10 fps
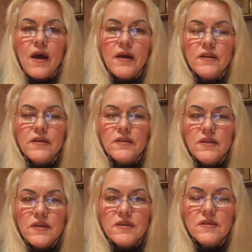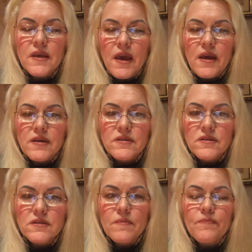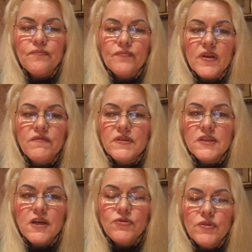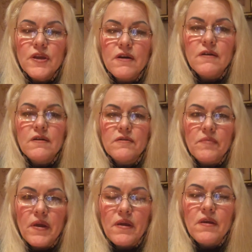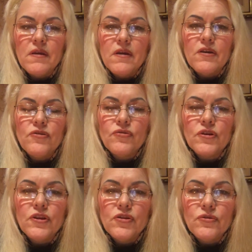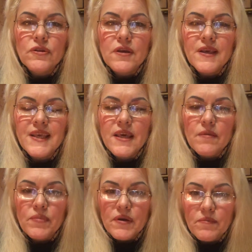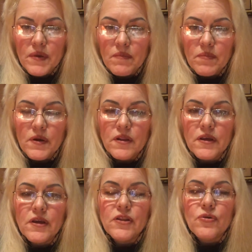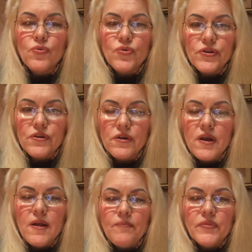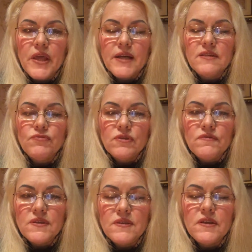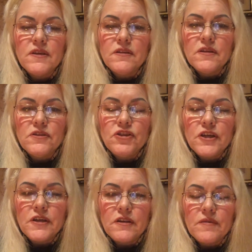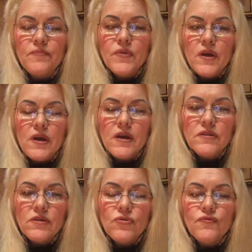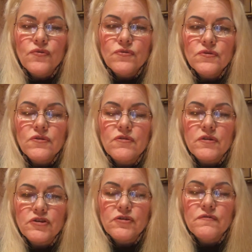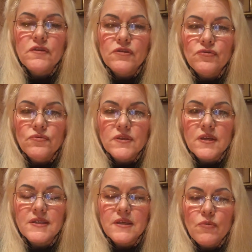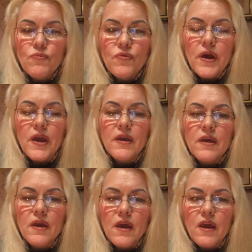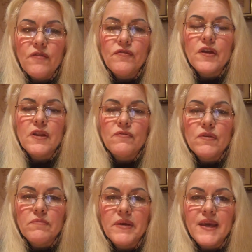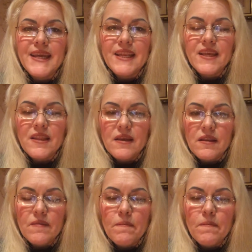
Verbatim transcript: and in this case without the army you cannot keep people in order. That's what we see in, China. And of course, Russia will use same way if it will be needed.